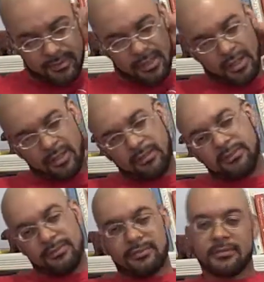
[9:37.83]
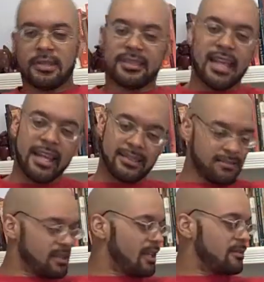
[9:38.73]
you know, it's nice
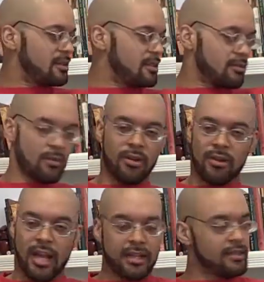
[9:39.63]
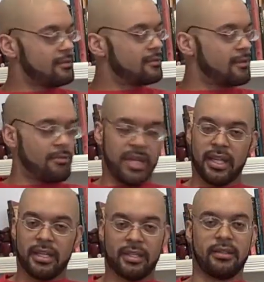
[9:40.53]
being able to just roll out of the
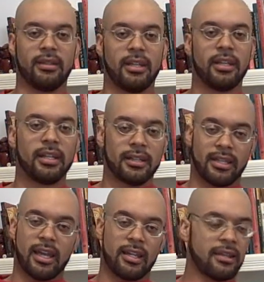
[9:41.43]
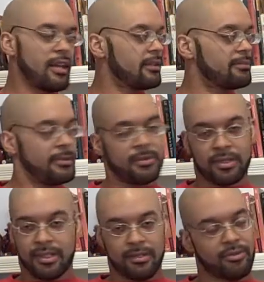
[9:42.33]
bed, and they got, like, people
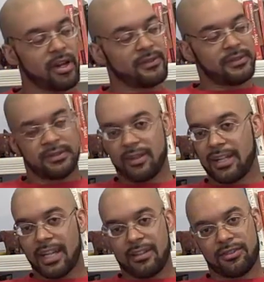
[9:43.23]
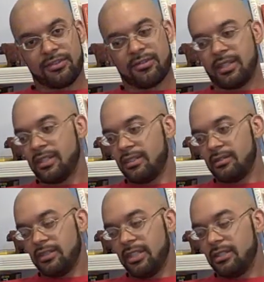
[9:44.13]
cooking breakfast right down the street,
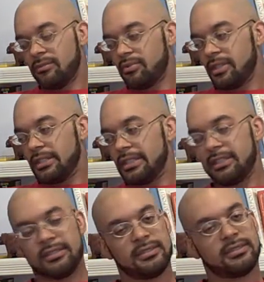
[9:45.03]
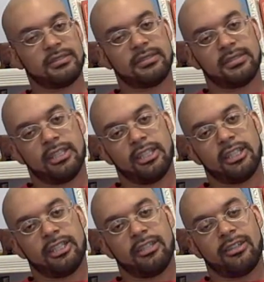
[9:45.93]
and you eat pretty decent.
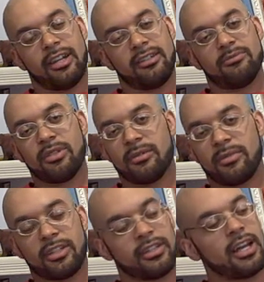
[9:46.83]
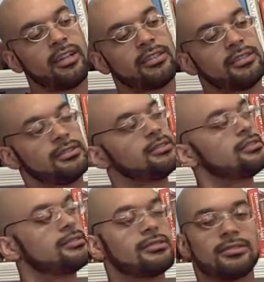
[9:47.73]
You know, I eat peanut butter now, because,
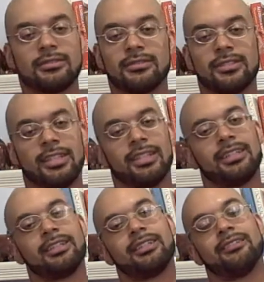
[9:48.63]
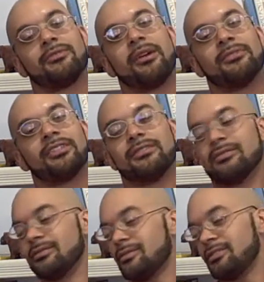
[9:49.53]
and ramen
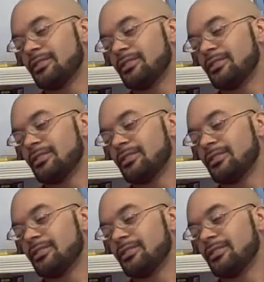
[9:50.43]
noodles,